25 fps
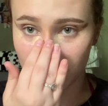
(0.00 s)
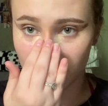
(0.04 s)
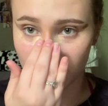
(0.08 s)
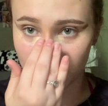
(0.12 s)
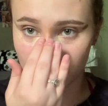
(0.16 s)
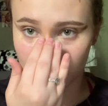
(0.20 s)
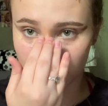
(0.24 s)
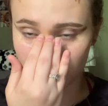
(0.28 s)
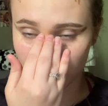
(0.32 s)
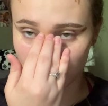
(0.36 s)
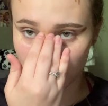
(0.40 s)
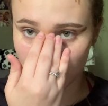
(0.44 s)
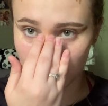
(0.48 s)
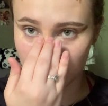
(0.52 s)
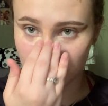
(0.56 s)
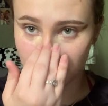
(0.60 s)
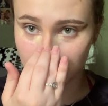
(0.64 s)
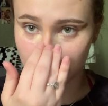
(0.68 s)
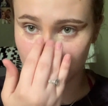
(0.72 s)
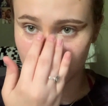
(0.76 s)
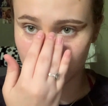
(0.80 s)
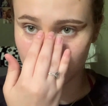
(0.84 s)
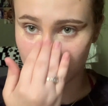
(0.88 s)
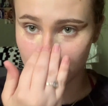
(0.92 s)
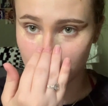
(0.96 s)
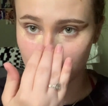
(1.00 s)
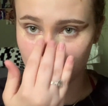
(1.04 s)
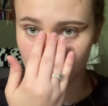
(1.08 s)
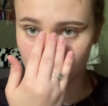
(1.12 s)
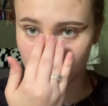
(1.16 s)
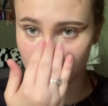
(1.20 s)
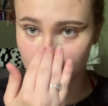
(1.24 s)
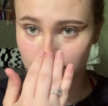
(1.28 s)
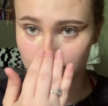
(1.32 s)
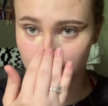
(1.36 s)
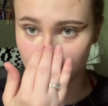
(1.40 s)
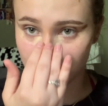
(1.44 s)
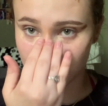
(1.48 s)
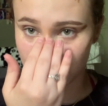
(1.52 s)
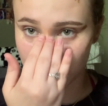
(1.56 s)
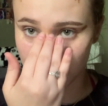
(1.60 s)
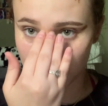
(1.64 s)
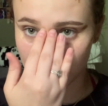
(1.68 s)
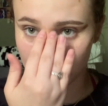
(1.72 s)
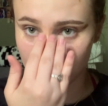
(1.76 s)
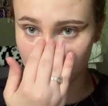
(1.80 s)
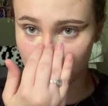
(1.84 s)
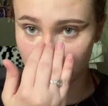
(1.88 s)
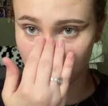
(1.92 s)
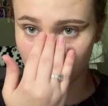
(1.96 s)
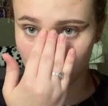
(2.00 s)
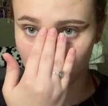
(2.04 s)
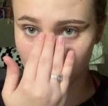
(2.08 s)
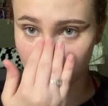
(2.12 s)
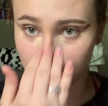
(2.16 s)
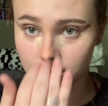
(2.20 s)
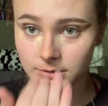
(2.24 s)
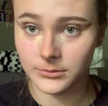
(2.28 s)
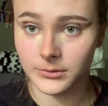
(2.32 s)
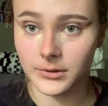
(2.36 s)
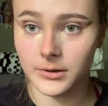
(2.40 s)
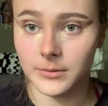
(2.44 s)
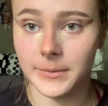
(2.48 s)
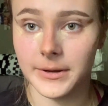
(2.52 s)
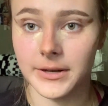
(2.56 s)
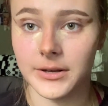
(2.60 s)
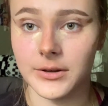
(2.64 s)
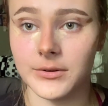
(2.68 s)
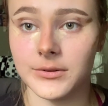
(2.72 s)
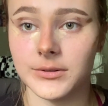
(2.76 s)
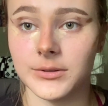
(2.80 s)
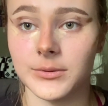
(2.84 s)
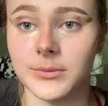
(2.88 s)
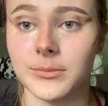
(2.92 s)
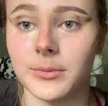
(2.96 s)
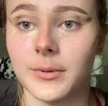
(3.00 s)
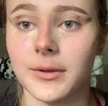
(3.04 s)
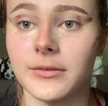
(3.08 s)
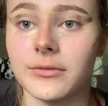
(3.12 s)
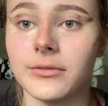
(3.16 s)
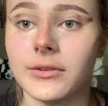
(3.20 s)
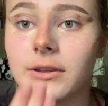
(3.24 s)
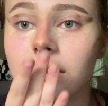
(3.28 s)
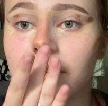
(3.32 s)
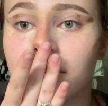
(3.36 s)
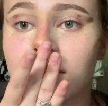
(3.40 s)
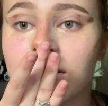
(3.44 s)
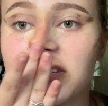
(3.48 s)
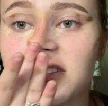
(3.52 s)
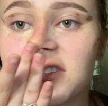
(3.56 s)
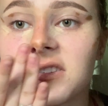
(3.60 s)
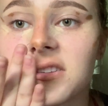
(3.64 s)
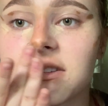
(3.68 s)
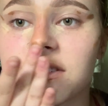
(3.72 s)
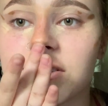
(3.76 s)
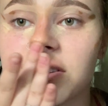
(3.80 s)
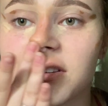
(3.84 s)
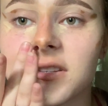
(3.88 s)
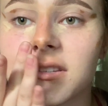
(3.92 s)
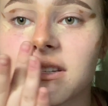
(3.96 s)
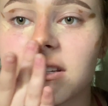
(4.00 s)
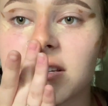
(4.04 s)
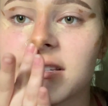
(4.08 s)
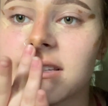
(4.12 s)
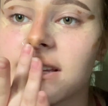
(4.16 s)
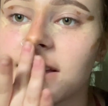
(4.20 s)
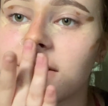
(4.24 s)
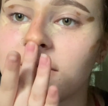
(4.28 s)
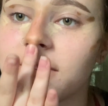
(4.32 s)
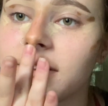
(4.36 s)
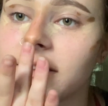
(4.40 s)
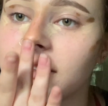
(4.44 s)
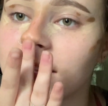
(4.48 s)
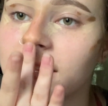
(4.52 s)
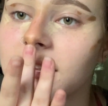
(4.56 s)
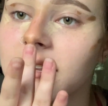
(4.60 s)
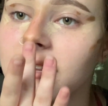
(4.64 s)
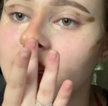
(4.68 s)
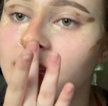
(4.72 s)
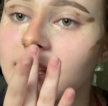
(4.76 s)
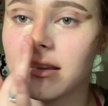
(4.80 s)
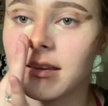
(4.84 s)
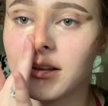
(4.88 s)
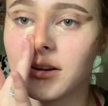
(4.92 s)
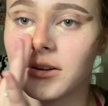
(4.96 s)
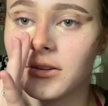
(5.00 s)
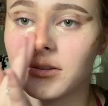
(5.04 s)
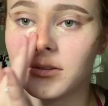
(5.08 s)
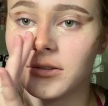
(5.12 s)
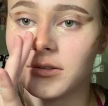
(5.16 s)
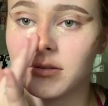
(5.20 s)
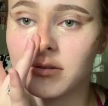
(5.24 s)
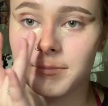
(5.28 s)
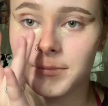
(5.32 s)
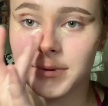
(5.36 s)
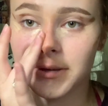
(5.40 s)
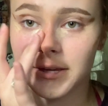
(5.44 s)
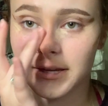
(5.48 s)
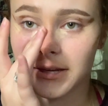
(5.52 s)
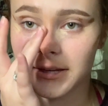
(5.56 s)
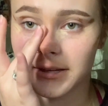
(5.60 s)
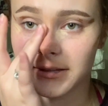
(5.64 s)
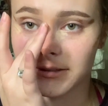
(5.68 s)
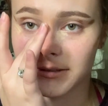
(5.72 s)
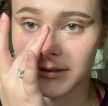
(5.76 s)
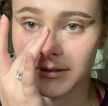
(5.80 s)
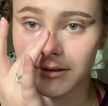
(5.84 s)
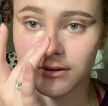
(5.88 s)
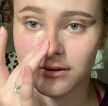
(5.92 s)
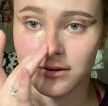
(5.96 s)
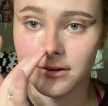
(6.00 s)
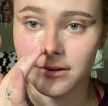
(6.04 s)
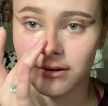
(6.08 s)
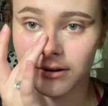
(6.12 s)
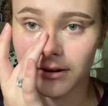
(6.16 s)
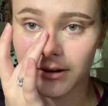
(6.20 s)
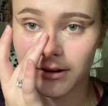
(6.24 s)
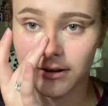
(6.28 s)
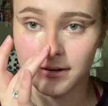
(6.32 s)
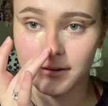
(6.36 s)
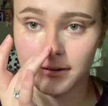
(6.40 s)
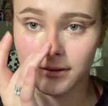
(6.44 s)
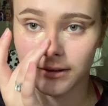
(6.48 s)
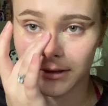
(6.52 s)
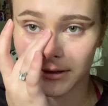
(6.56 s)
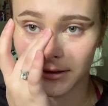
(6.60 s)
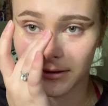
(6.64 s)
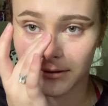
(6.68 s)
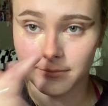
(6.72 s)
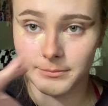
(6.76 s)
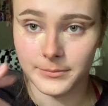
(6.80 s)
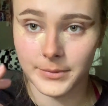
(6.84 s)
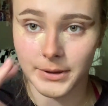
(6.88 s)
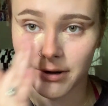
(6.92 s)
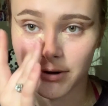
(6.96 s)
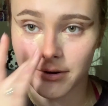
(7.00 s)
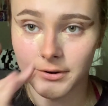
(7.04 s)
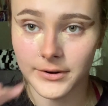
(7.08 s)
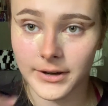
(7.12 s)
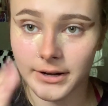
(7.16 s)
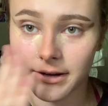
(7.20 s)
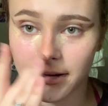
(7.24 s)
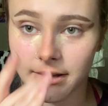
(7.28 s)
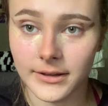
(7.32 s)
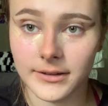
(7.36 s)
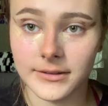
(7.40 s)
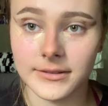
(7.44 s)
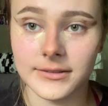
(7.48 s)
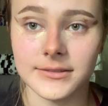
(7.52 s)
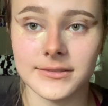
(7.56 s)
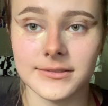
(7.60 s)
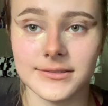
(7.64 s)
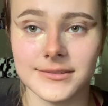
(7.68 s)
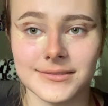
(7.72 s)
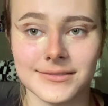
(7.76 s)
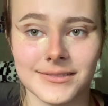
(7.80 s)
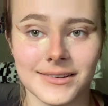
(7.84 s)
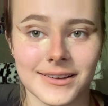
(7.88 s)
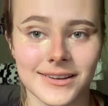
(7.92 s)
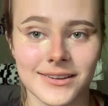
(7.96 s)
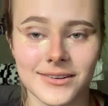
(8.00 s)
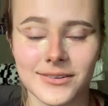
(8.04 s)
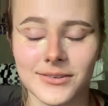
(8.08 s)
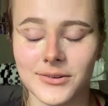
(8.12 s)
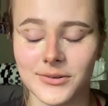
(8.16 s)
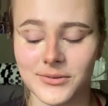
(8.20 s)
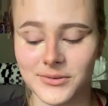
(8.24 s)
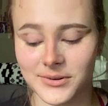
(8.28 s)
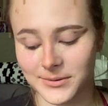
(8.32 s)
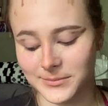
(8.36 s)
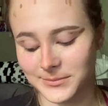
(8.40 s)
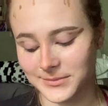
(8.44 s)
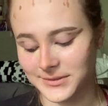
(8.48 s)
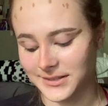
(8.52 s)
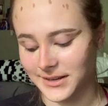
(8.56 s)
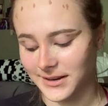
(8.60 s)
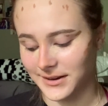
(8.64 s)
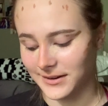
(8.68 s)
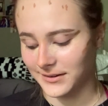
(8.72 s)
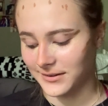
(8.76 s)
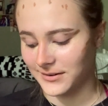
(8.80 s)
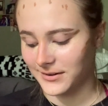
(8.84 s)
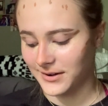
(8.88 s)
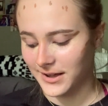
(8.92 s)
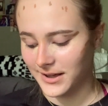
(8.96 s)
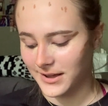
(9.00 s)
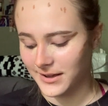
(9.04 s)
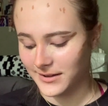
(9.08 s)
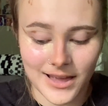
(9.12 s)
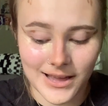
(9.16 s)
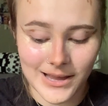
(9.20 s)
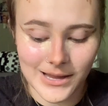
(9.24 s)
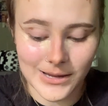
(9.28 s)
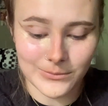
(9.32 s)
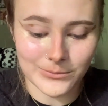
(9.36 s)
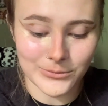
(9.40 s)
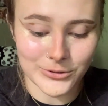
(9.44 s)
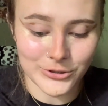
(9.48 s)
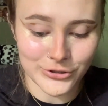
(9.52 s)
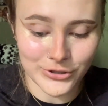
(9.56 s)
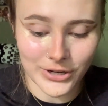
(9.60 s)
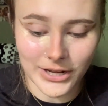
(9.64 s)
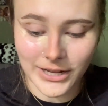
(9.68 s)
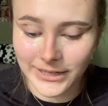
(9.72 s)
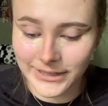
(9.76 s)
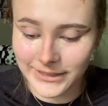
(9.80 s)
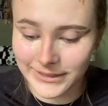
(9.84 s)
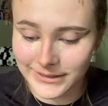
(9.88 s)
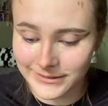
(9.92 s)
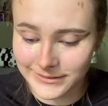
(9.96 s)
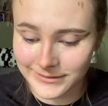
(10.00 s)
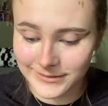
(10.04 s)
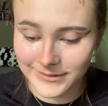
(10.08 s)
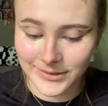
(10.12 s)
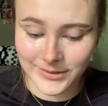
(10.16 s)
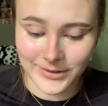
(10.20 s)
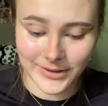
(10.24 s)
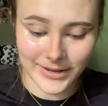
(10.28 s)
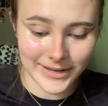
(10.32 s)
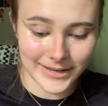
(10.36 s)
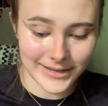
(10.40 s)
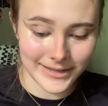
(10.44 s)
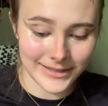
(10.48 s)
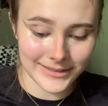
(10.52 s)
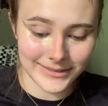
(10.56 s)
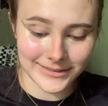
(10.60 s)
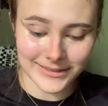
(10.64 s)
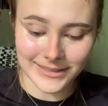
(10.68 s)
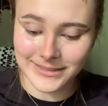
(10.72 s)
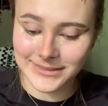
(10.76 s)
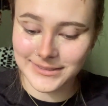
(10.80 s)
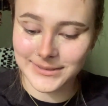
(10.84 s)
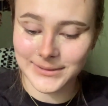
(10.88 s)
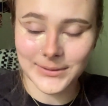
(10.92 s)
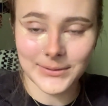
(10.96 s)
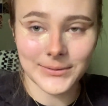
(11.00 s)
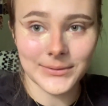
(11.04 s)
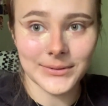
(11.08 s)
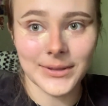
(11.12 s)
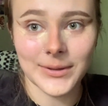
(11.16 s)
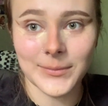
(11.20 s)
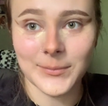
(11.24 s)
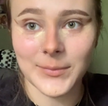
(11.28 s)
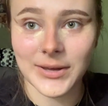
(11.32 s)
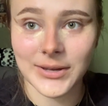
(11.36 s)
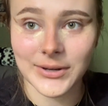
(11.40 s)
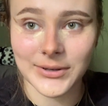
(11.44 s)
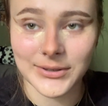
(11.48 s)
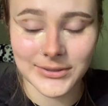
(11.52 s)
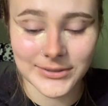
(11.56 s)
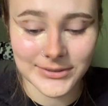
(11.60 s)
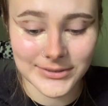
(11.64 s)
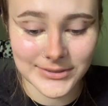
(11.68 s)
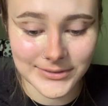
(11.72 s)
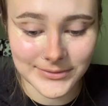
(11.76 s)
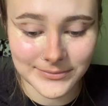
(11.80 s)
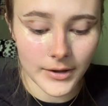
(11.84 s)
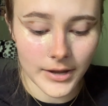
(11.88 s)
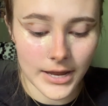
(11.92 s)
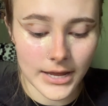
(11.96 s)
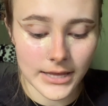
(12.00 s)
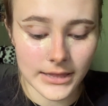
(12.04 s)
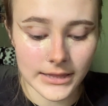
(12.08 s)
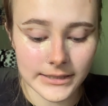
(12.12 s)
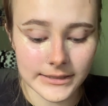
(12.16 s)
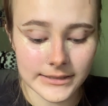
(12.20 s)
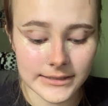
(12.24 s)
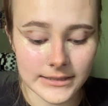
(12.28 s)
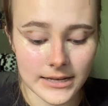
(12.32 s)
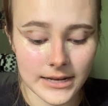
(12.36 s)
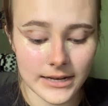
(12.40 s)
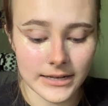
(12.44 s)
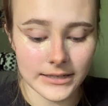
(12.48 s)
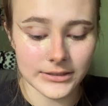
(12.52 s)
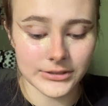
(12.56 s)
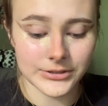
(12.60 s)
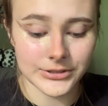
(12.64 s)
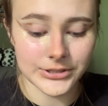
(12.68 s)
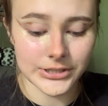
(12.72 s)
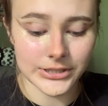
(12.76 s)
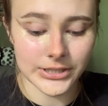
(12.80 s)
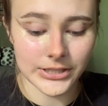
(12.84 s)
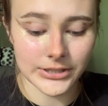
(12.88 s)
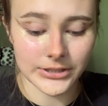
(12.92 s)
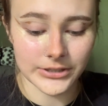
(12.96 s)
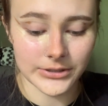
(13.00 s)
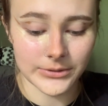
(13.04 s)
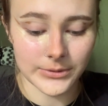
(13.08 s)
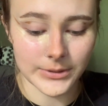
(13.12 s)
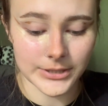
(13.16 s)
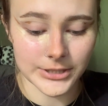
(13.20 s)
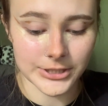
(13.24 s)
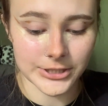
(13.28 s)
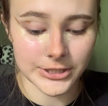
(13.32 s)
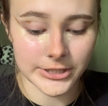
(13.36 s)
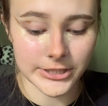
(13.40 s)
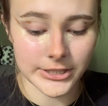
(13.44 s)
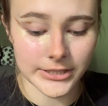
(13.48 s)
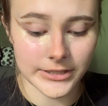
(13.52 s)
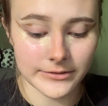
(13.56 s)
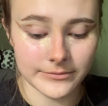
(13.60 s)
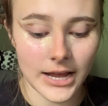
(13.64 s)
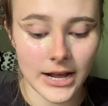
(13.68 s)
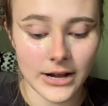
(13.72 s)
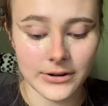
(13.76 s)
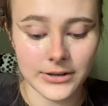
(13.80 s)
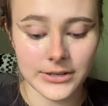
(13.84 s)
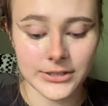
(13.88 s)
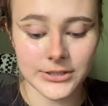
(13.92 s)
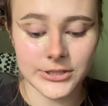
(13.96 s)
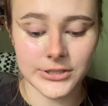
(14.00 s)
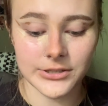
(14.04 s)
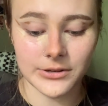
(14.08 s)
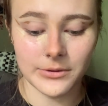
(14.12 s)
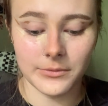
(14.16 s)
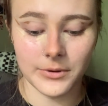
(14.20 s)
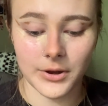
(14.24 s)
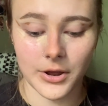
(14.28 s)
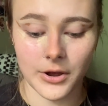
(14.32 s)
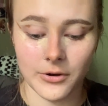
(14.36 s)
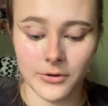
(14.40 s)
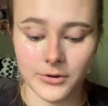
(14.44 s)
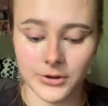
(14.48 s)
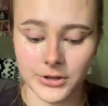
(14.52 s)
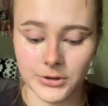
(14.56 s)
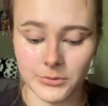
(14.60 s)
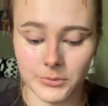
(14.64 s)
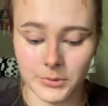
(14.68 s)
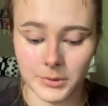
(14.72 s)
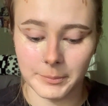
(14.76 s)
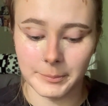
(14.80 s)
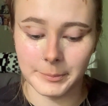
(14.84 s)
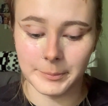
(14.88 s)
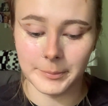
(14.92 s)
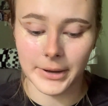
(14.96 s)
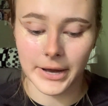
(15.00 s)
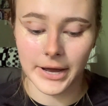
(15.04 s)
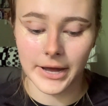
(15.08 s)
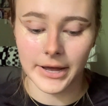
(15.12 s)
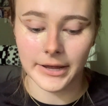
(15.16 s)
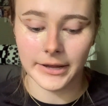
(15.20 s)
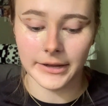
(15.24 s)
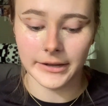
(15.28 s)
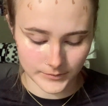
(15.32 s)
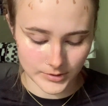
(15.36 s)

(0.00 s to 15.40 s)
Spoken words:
Also, I blend out my contour on my nose with my fingers just because I feel like it'll be easier and like better, I guess. I don't know what I'm saying, okay? I'm trying, okay? That's all that matters. Okay, let's answer another question. How did you know you were bi?